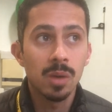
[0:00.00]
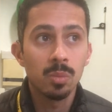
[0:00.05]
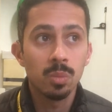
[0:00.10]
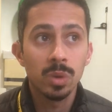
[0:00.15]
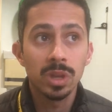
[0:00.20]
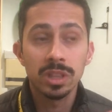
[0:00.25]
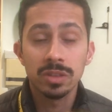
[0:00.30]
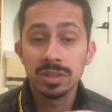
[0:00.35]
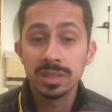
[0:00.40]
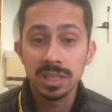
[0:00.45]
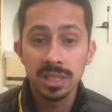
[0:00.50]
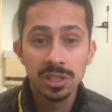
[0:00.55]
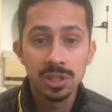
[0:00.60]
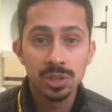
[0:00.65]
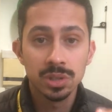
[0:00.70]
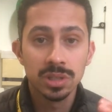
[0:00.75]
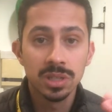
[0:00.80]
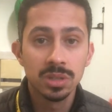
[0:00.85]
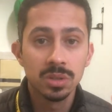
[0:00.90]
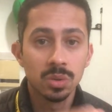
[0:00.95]
whether it's
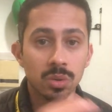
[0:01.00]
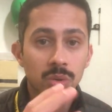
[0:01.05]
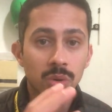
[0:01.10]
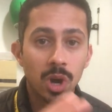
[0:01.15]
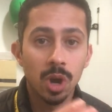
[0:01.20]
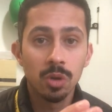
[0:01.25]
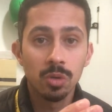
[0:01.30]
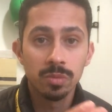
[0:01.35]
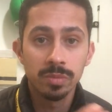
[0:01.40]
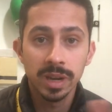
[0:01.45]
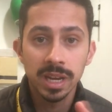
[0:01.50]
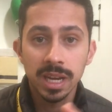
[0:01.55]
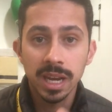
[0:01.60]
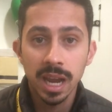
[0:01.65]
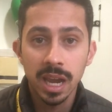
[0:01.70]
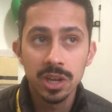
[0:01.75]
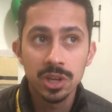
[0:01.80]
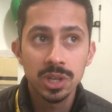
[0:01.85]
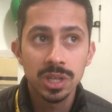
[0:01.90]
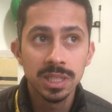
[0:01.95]
insulin or oral
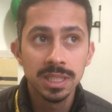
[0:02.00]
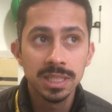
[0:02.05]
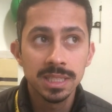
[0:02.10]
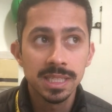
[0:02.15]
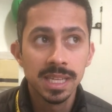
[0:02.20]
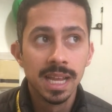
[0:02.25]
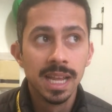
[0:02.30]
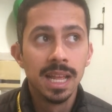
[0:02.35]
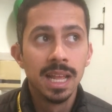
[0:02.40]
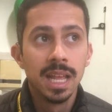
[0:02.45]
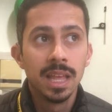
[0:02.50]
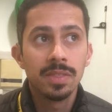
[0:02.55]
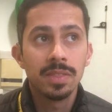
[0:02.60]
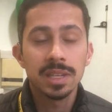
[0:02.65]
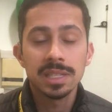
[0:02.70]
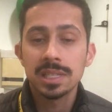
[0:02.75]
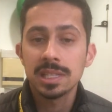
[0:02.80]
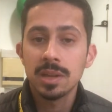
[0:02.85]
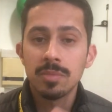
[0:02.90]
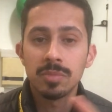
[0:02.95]
medications.
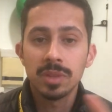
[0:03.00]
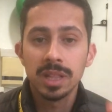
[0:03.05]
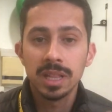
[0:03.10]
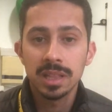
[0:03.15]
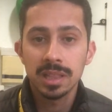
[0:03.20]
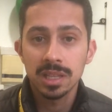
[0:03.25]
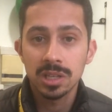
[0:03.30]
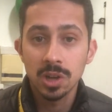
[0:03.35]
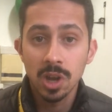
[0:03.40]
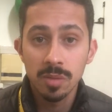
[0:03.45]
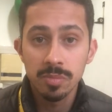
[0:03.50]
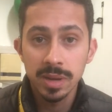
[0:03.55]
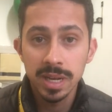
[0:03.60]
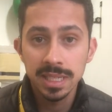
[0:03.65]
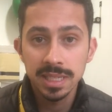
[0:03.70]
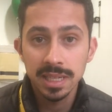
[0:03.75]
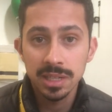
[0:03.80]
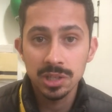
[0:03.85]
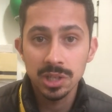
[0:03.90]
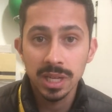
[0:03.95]
That's something that the
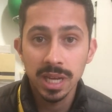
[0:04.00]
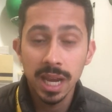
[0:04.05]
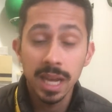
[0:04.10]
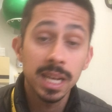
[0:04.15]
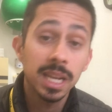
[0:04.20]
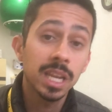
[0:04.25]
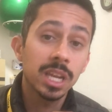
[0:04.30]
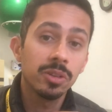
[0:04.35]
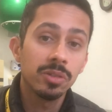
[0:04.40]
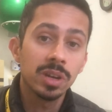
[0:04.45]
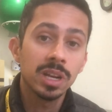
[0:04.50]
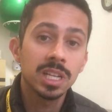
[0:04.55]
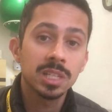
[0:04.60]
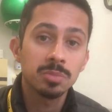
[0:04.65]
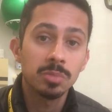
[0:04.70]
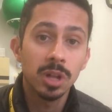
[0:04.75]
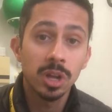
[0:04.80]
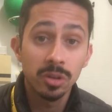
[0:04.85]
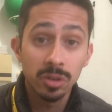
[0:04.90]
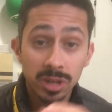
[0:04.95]
diabetes educator here in
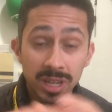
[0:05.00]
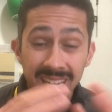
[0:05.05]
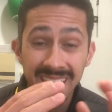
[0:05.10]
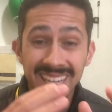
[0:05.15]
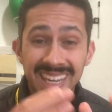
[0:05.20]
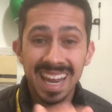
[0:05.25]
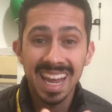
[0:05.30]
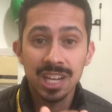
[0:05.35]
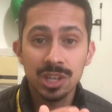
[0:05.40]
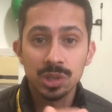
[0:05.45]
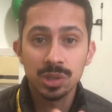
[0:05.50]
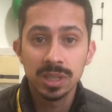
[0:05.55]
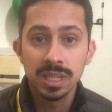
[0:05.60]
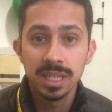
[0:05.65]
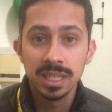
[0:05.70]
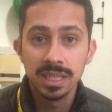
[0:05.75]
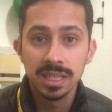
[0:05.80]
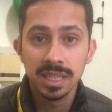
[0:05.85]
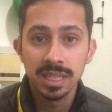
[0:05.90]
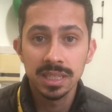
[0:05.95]
Inpsiro can
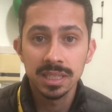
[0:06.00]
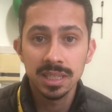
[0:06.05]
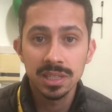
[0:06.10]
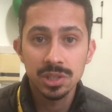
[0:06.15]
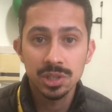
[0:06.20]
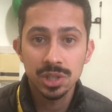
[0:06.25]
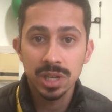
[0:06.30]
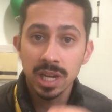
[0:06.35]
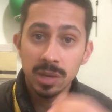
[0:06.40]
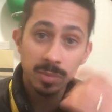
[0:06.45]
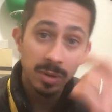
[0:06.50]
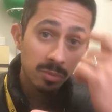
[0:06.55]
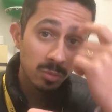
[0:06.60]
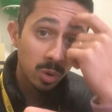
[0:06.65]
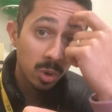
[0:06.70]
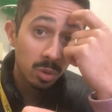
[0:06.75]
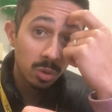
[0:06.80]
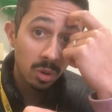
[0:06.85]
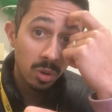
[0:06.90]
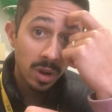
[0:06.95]
actually shed a bit
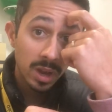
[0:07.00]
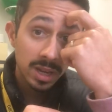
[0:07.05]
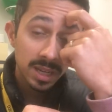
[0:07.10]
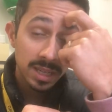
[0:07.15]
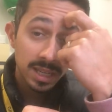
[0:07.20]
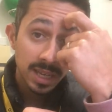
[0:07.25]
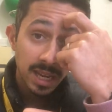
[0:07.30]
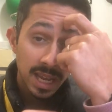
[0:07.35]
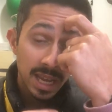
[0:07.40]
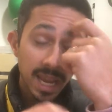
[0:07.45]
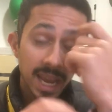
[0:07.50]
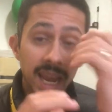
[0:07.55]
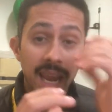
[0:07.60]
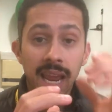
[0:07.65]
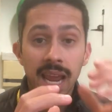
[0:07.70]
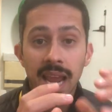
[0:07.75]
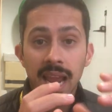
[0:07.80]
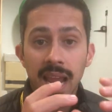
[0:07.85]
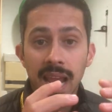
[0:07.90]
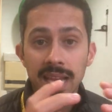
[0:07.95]
more light,
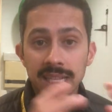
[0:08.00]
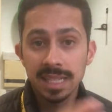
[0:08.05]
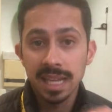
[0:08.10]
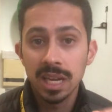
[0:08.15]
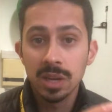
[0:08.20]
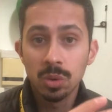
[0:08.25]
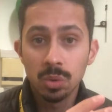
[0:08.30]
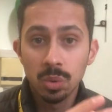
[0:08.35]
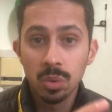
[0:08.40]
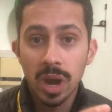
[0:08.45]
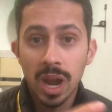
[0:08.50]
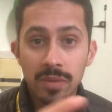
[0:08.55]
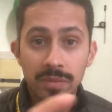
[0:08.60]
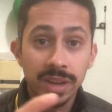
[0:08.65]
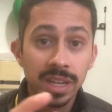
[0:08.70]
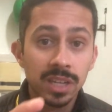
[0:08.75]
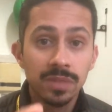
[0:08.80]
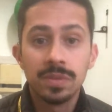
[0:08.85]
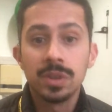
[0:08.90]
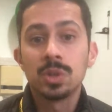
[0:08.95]
as they all have
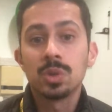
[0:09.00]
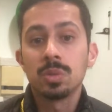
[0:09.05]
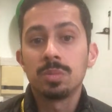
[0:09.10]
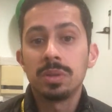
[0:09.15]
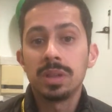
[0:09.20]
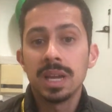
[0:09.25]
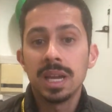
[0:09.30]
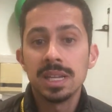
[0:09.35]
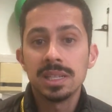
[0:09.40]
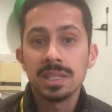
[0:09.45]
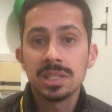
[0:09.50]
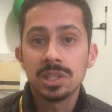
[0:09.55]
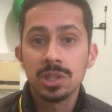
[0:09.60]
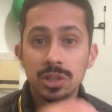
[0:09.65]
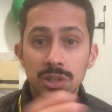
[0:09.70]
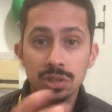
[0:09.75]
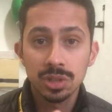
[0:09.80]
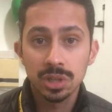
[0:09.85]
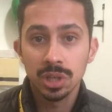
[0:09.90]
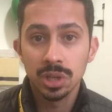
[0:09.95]
individual plans
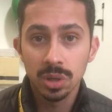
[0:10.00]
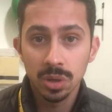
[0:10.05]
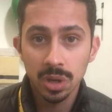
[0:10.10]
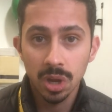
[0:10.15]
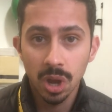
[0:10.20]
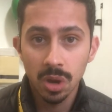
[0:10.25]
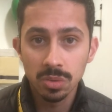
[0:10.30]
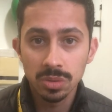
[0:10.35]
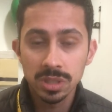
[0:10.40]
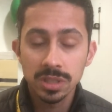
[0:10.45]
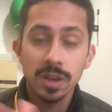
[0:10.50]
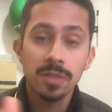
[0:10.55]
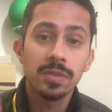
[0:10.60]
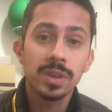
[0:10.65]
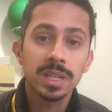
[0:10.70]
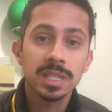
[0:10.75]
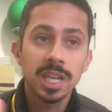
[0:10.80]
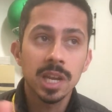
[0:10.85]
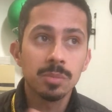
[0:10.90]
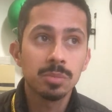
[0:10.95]
suited to your goals. So for
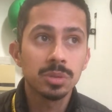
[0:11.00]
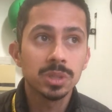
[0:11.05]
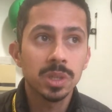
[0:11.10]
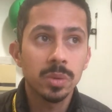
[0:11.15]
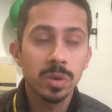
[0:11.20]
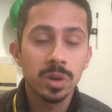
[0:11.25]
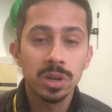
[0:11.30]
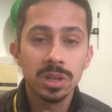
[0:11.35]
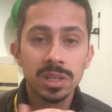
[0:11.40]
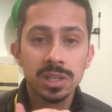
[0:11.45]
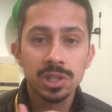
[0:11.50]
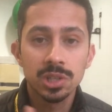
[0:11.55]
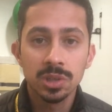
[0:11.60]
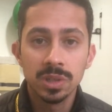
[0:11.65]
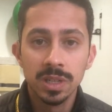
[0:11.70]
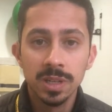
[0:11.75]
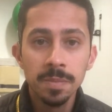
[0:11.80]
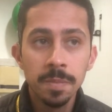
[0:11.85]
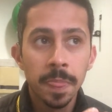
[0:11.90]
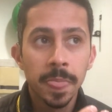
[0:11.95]
example, someone on
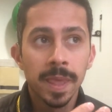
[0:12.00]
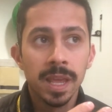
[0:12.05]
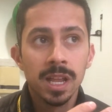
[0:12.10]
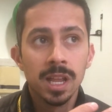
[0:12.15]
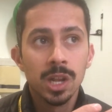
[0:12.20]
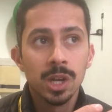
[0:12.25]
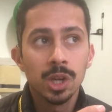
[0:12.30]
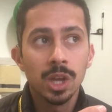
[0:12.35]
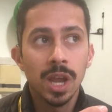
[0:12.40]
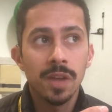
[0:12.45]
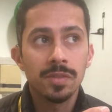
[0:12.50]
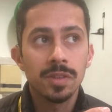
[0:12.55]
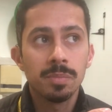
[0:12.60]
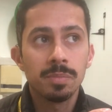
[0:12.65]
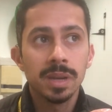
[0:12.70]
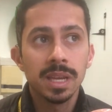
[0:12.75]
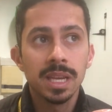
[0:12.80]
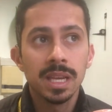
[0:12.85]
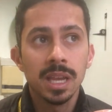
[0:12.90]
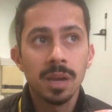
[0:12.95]
insulin, you have to
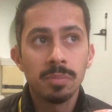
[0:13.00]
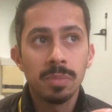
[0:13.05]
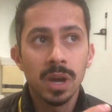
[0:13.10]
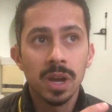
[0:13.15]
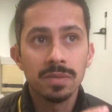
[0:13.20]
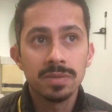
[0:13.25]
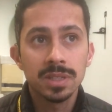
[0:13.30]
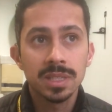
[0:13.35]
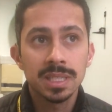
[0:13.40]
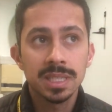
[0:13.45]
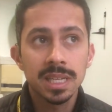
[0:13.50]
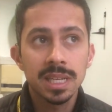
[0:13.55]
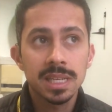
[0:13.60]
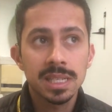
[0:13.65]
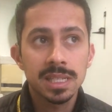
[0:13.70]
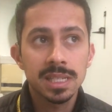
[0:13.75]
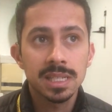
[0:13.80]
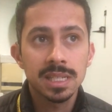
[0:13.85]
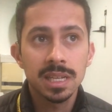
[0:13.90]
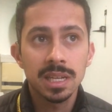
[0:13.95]
be above
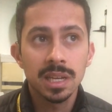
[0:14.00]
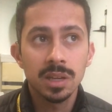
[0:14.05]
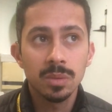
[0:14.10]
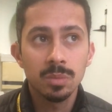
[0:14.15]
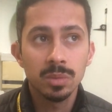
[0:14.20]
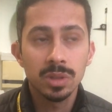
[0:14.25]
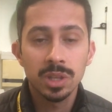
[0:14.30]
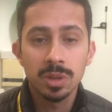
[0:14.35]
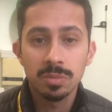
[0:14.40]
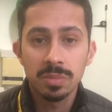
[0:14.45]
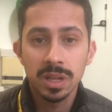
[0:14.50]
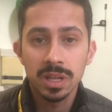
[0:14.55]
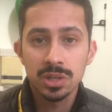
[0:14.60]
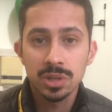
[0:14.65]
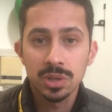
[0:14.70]
6 with your blood